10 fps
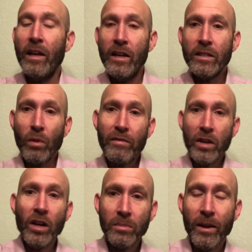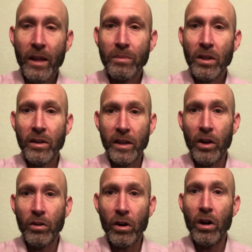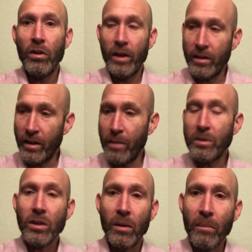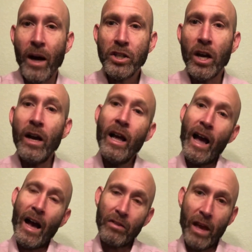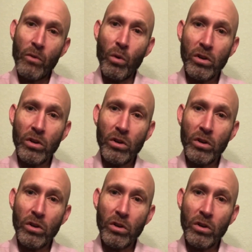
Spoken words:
So we've talked about in the episode on gyokuro and the episode on matcha, how they will